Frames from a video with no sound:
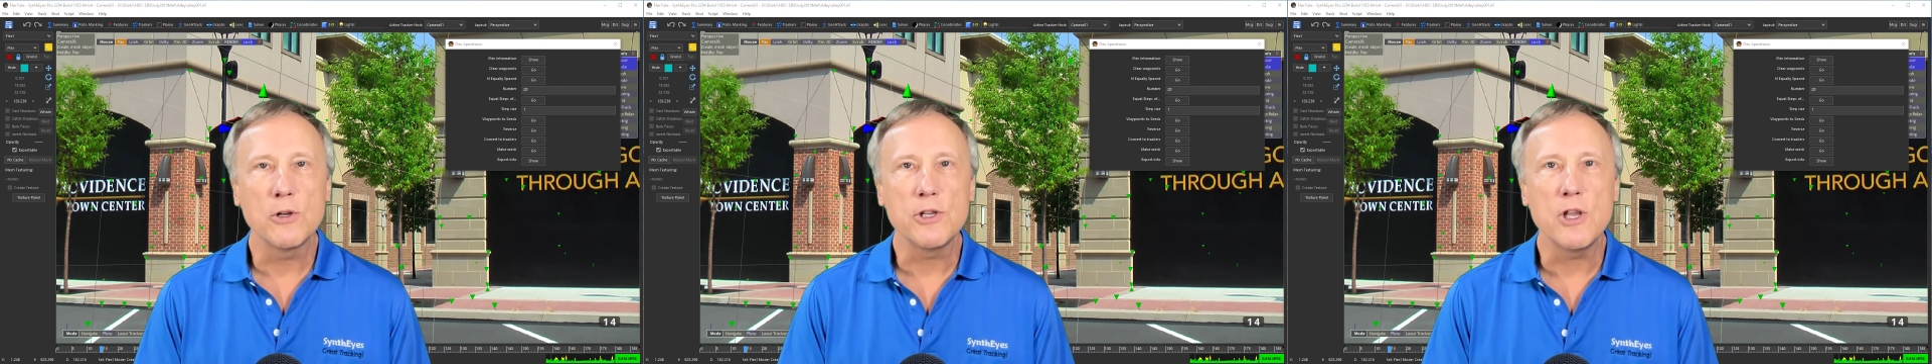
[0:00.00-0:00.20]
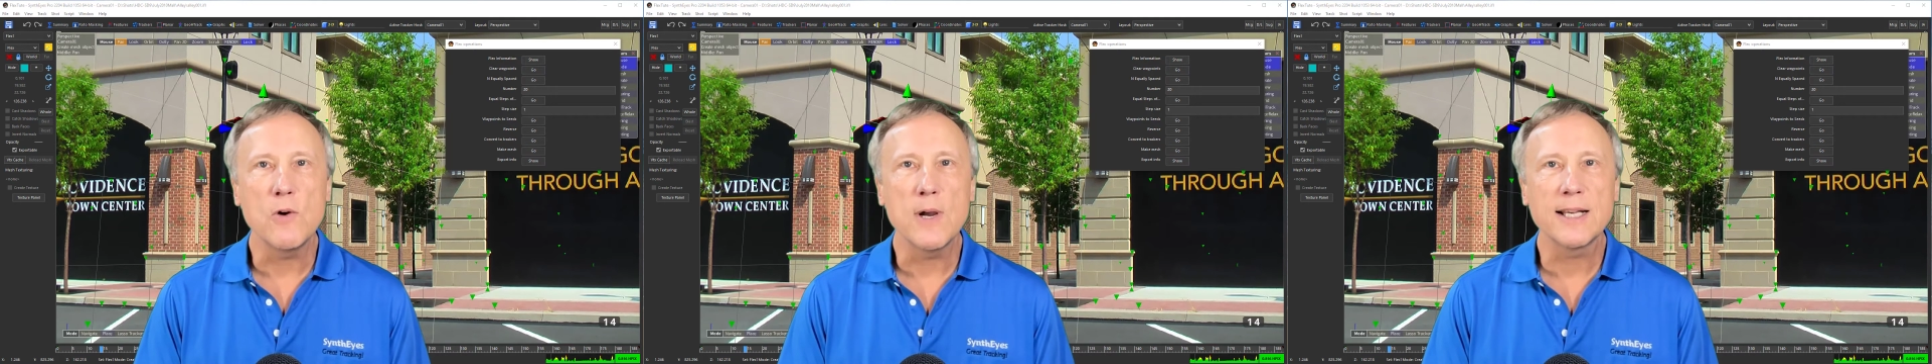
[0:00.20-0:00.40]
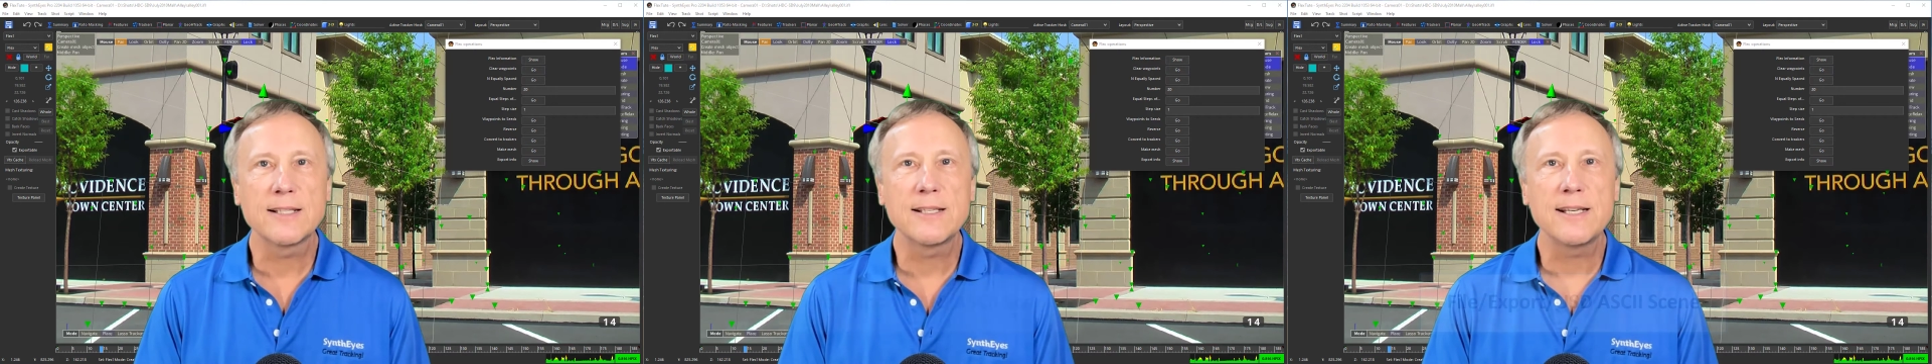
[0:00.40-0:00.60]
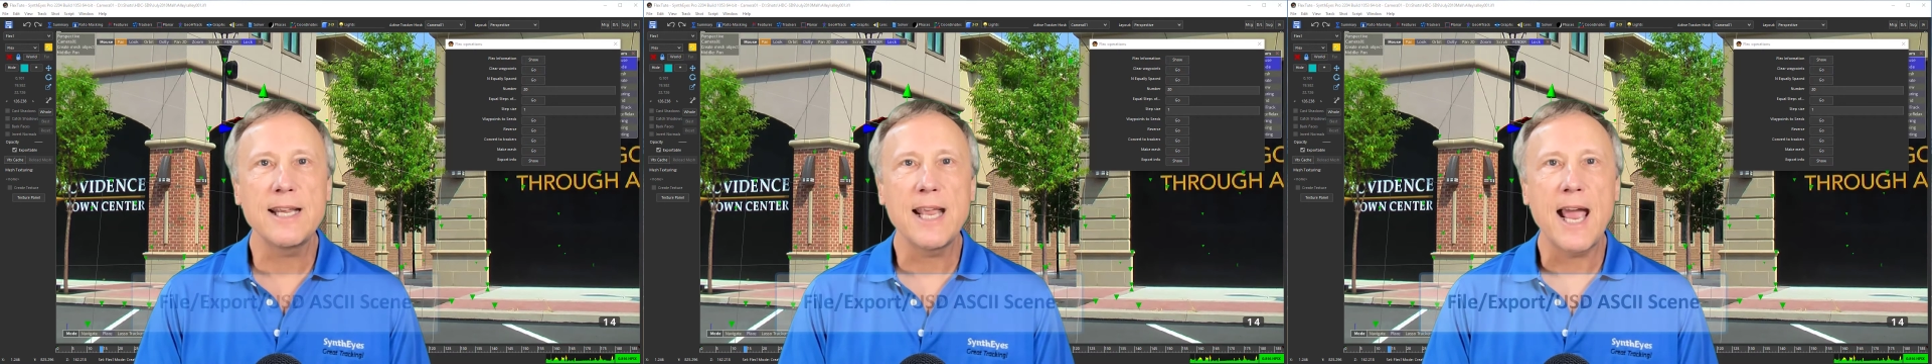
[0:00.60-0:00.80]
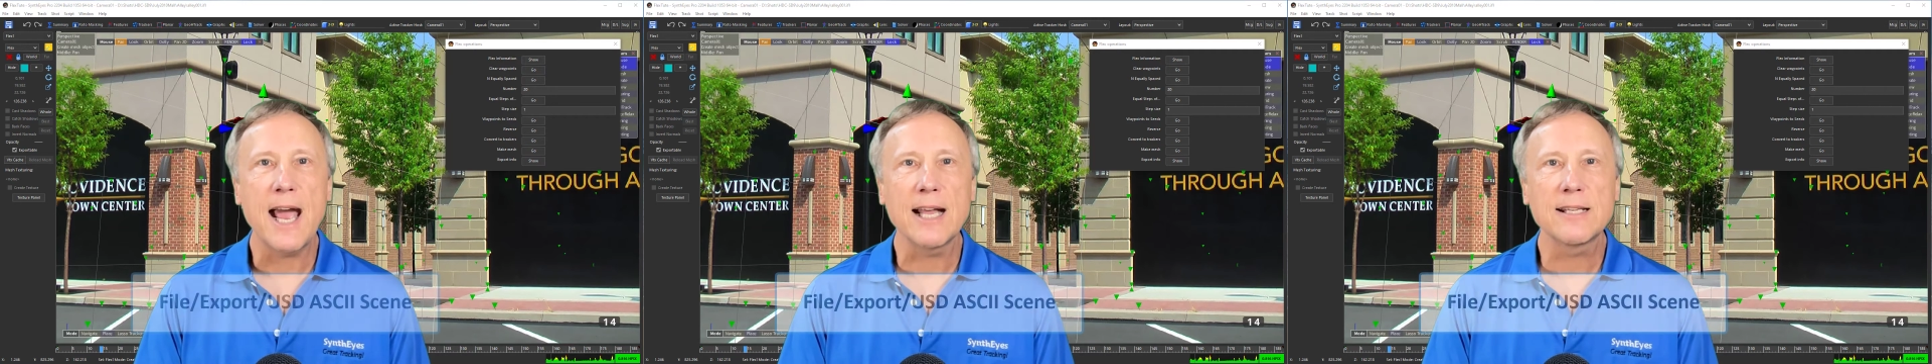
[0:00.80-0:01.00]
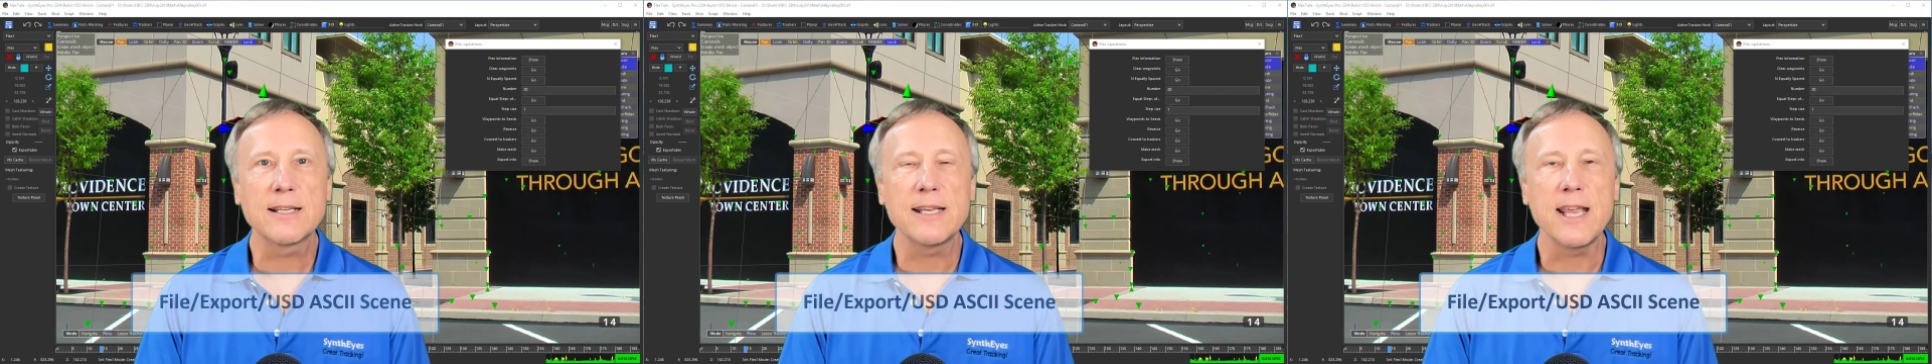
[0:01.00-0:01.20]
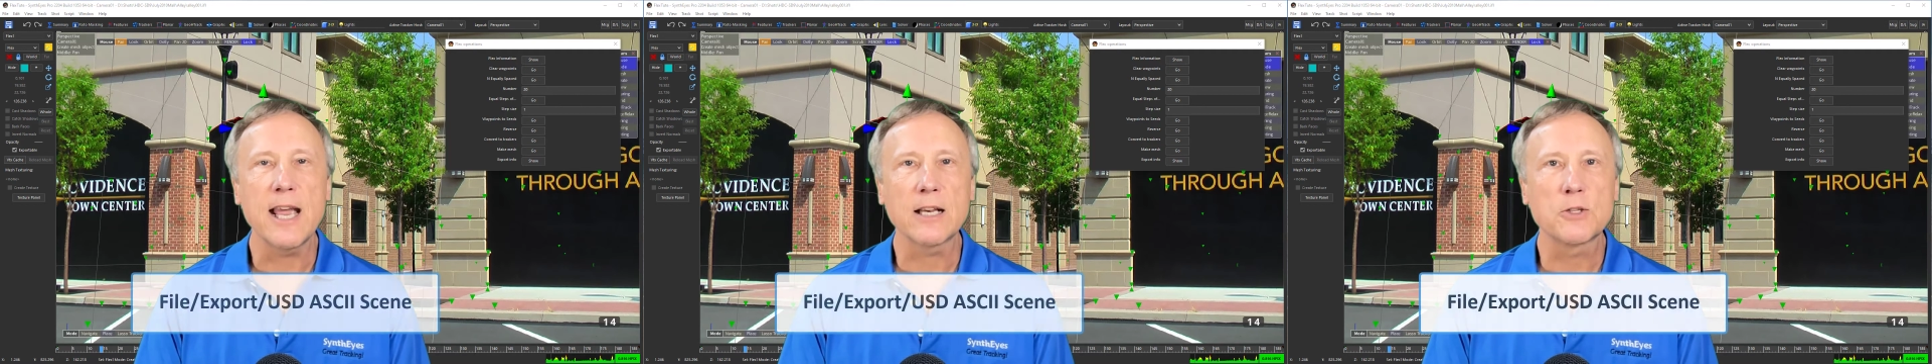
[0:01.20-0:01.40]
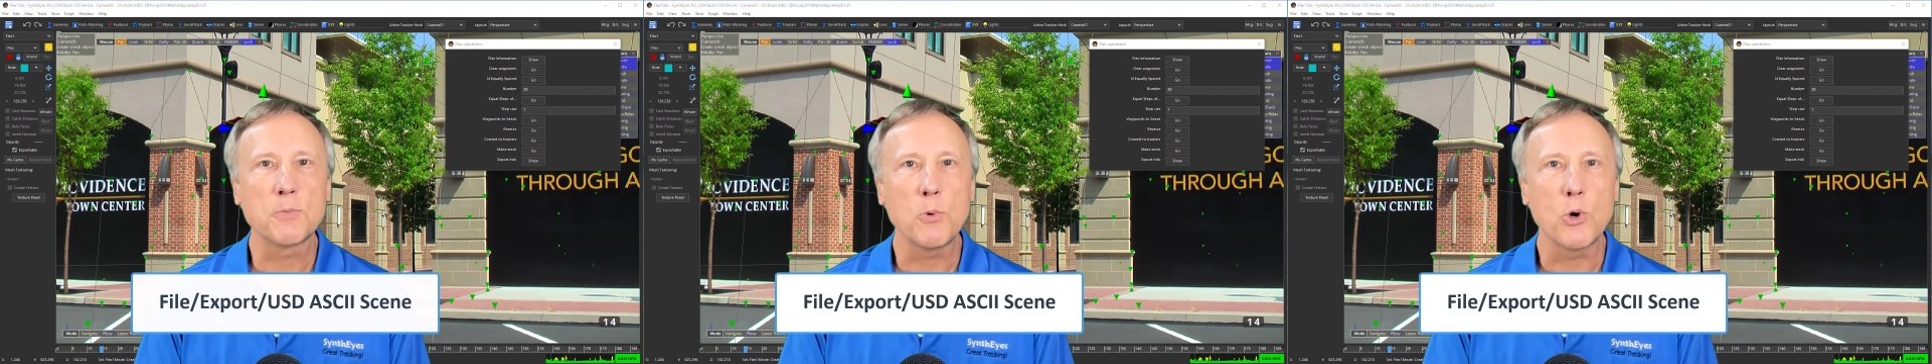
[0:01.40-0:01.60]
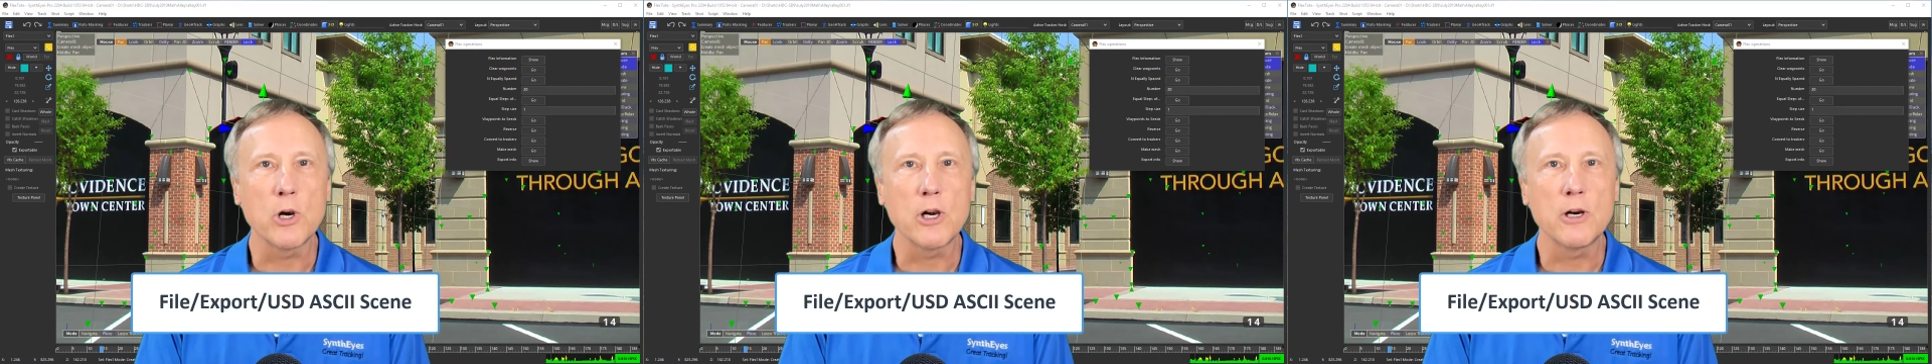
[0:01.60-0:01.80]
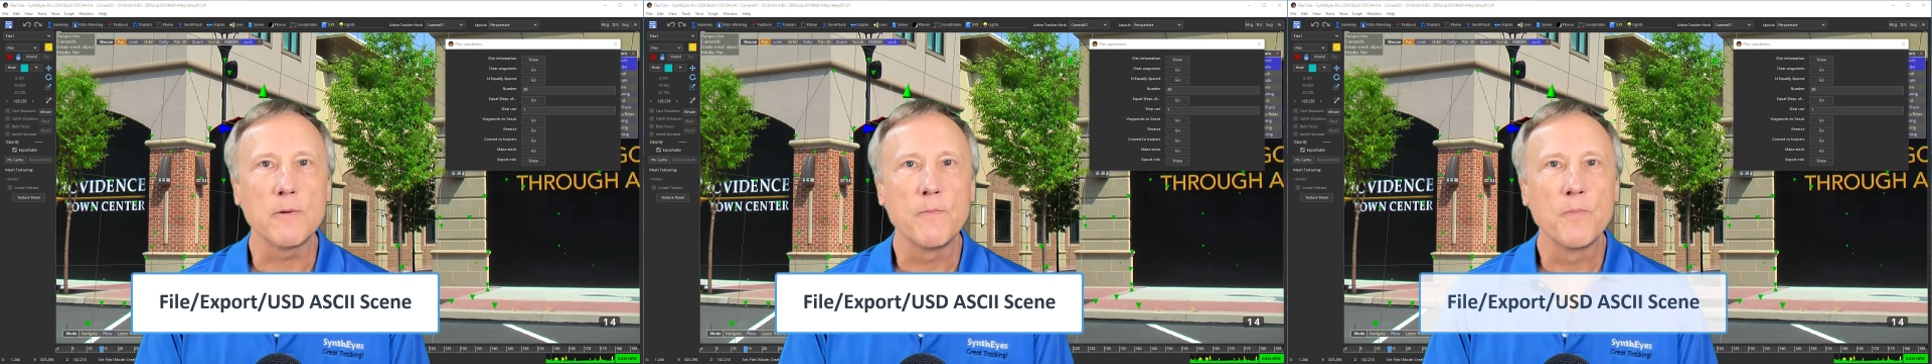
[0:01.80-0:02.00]
USD ASCII
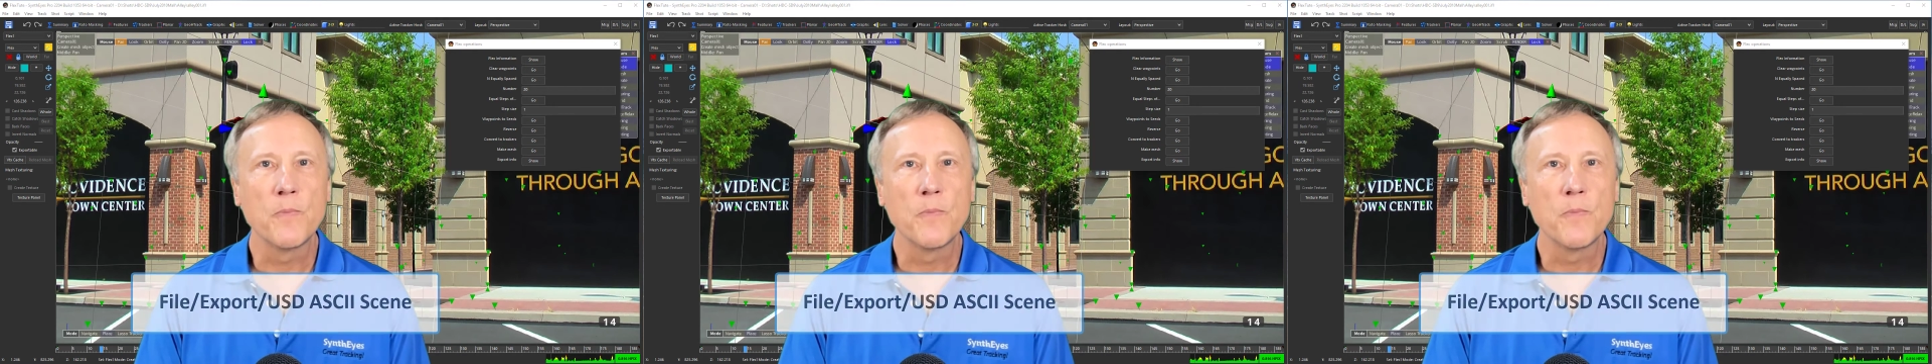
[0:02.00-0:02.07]
exporter